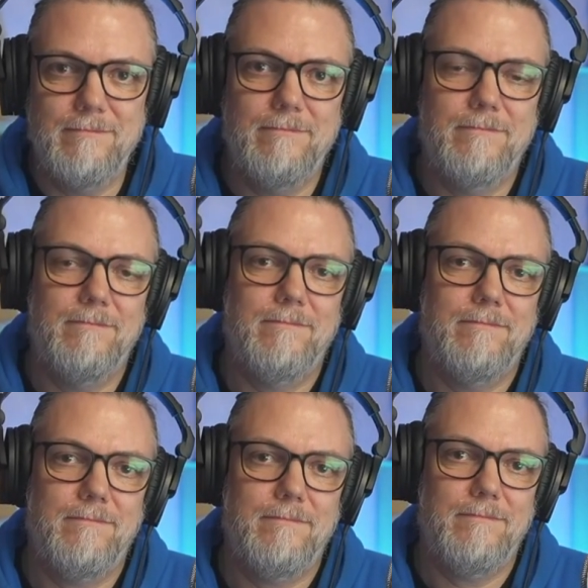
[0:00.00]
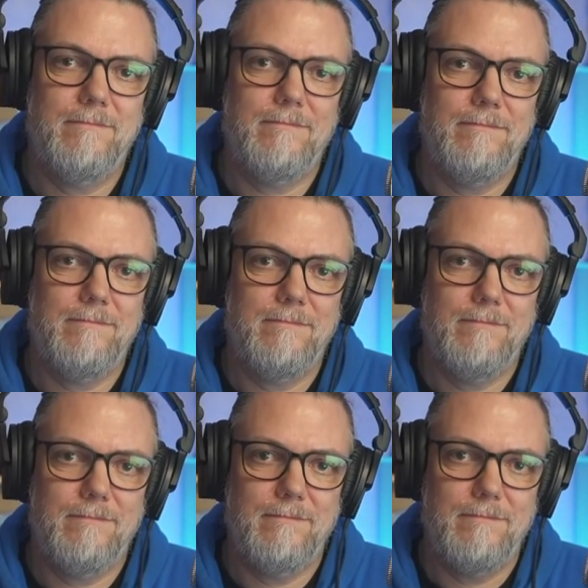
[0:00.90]

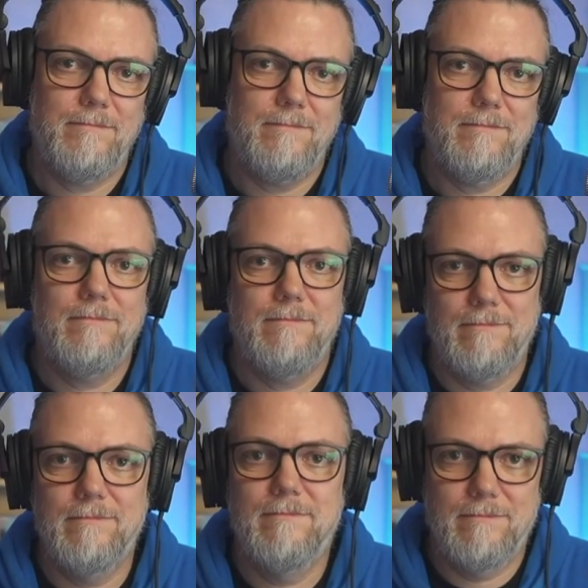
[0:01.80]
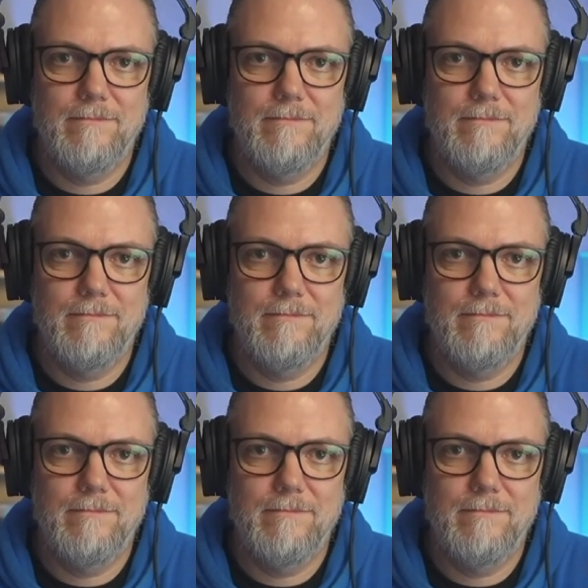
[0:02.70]
(not speaking)